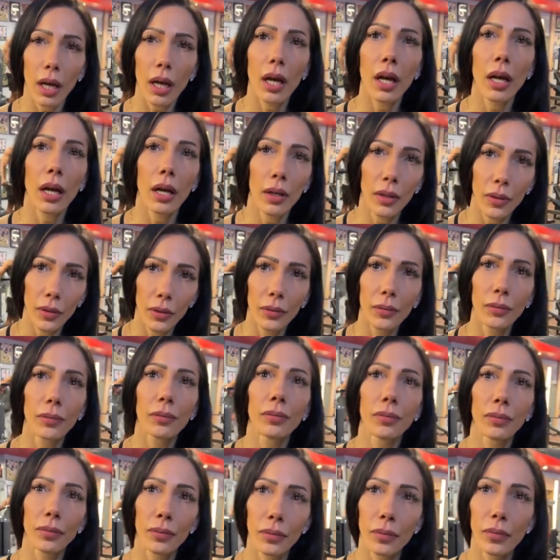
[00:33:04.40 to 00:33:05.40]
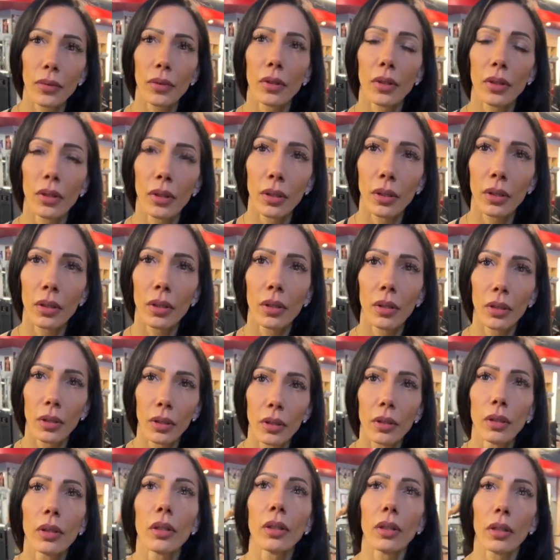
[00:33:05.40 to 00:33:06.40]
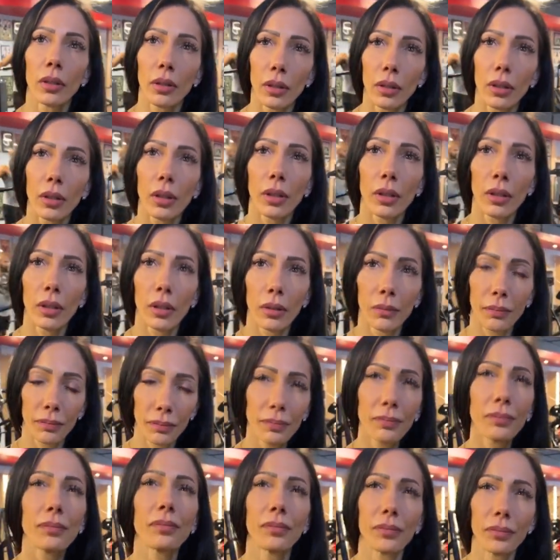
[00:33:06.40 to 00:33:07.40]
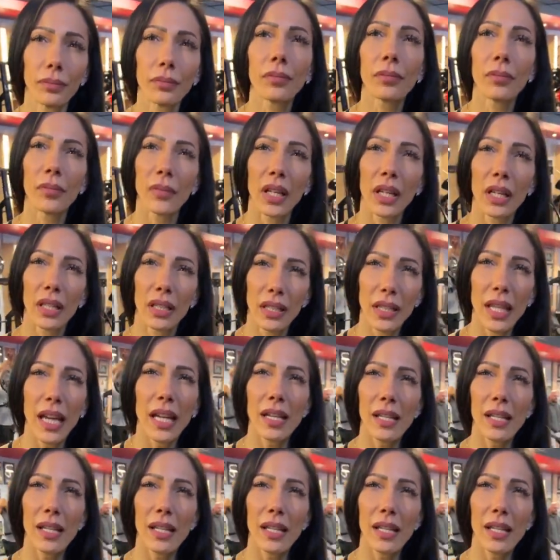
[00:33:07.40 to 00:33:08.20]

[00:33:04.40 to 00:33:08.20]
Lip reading: first in his back workout, which I thought was interesting too.